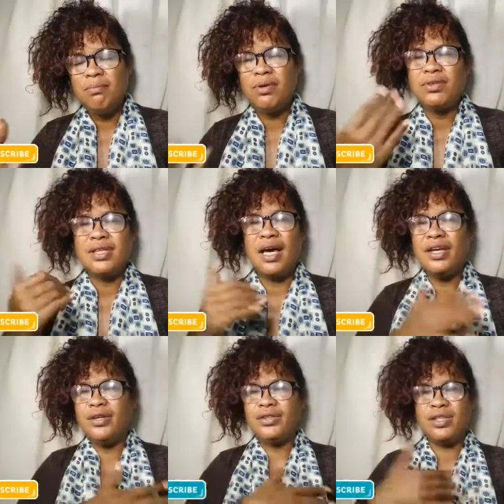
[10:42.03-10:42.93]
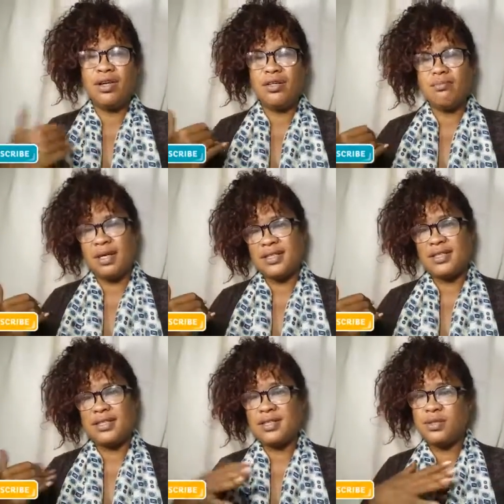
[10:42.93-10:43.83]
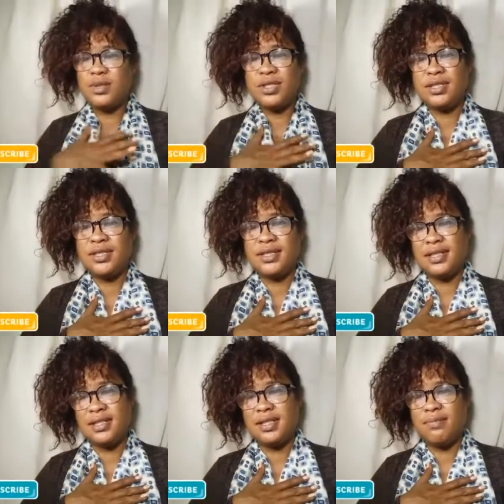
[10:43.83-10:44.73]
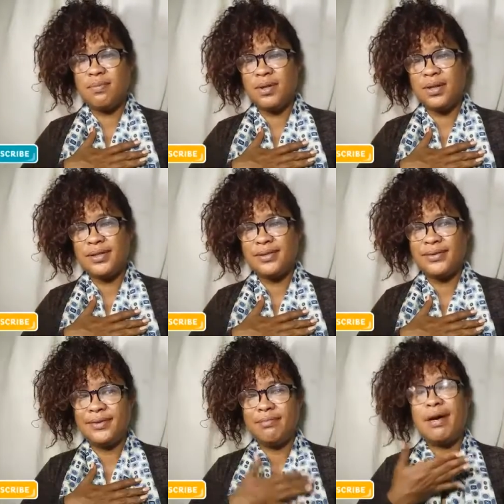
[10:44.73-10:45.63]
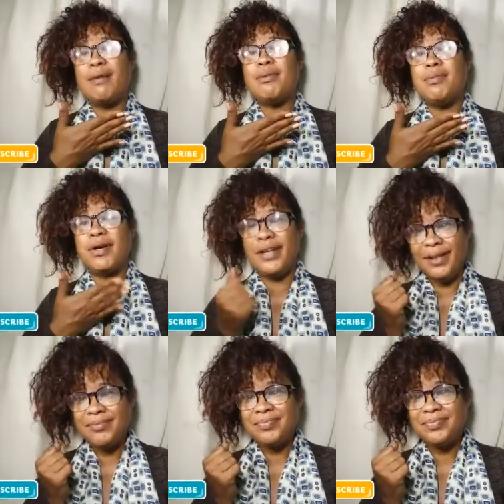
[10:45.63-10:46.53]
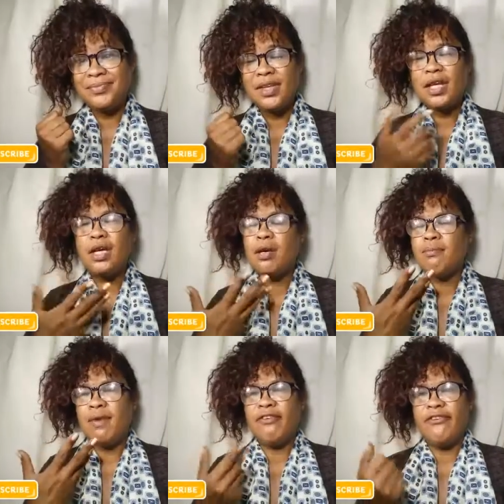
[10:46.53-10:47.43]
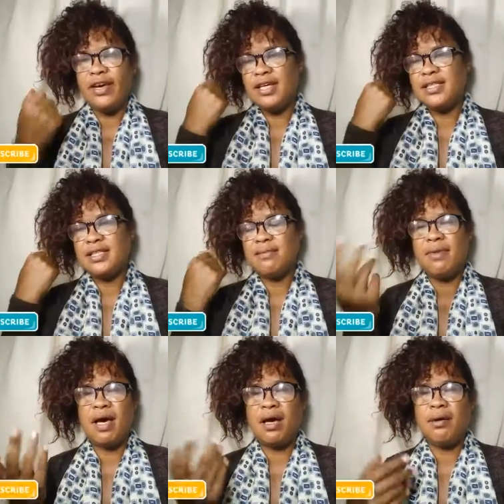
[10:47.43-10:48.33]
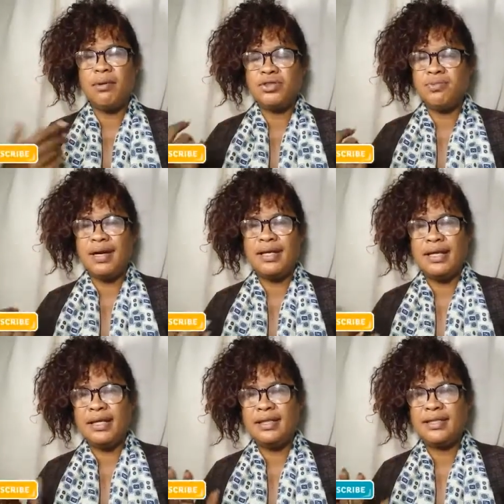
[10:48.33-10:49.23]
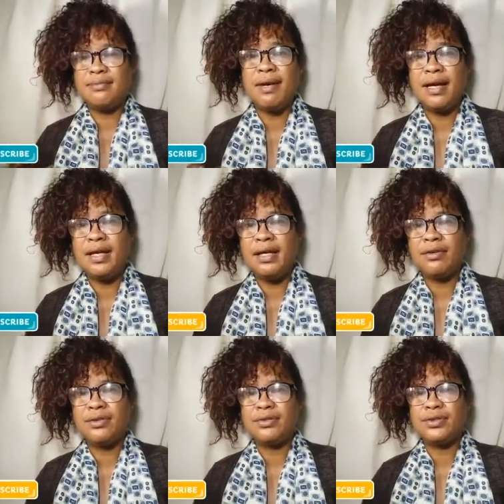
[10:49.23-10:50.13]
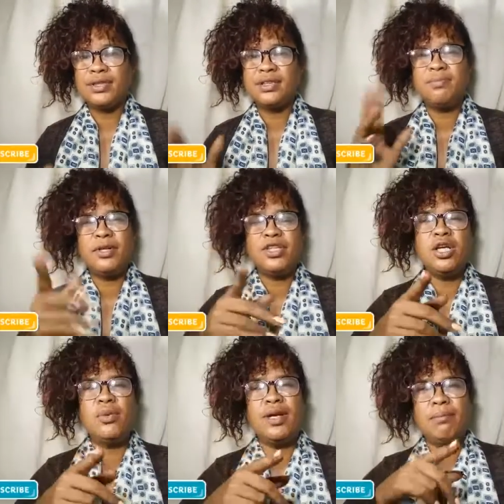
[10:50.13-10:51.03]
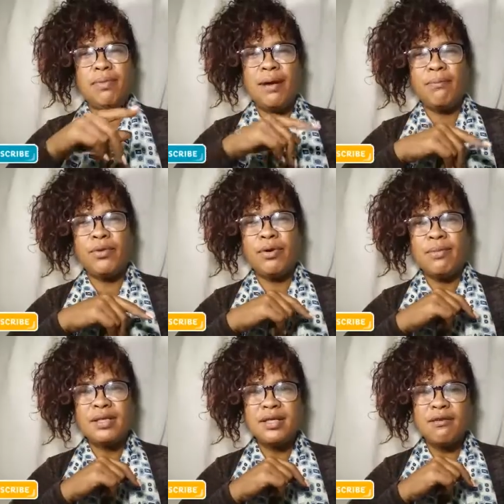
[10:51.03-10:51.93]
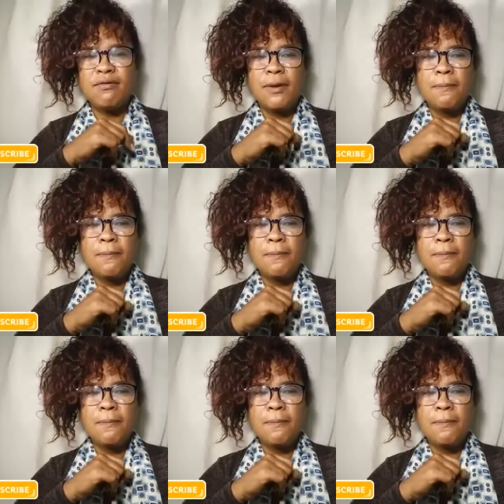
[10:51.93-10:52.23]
Because I use it on my sisters, which is the sensitive part of my upper body. My face, my elbows, my knees, my heels, especially when I'm pampering myself.